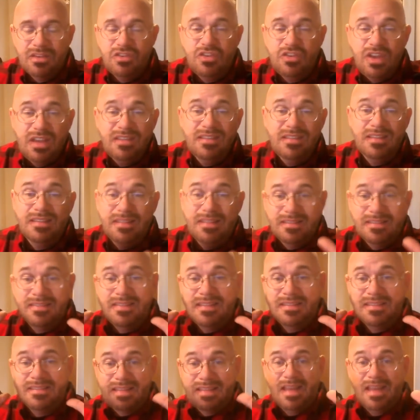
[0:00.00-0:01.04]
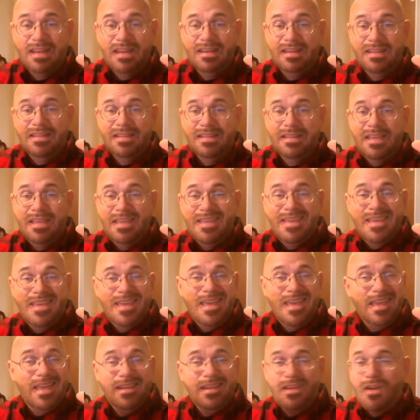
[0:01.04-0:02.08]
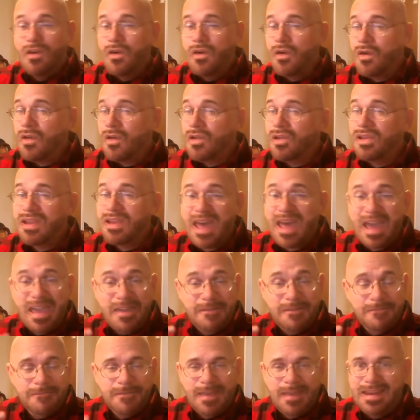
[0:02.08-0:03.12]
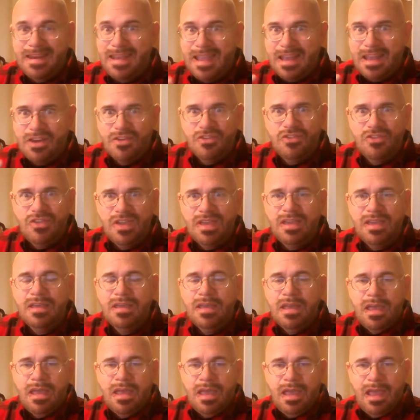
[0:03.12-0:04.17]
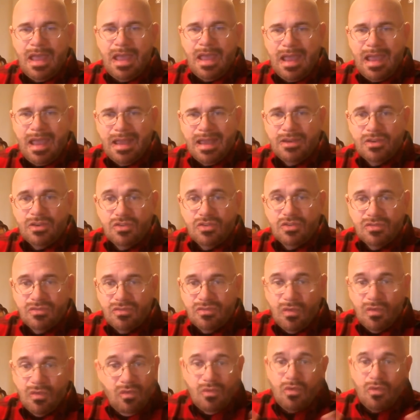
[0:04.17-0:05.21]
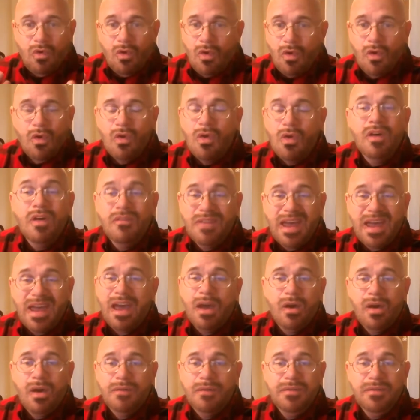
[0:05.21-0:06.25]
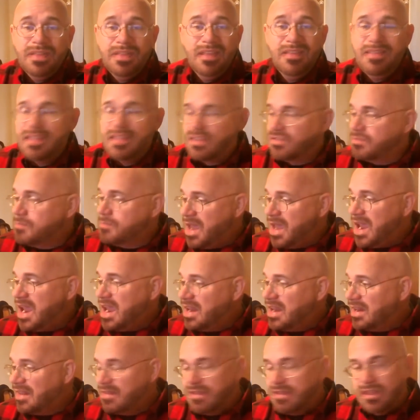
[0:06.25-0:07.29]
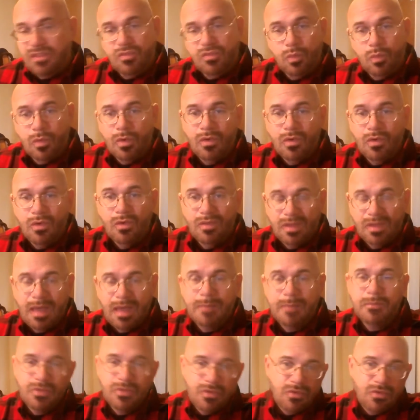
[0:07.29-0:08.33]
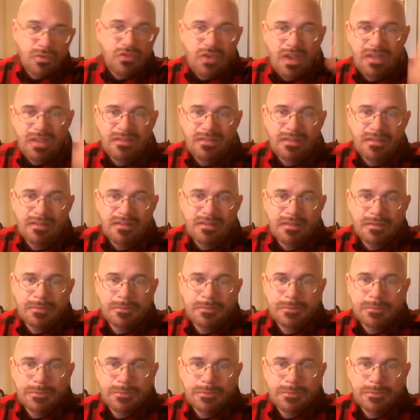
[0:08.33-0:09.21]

Jesus is the sun. And all life and energy and everything that's made in this world comes through Jesus.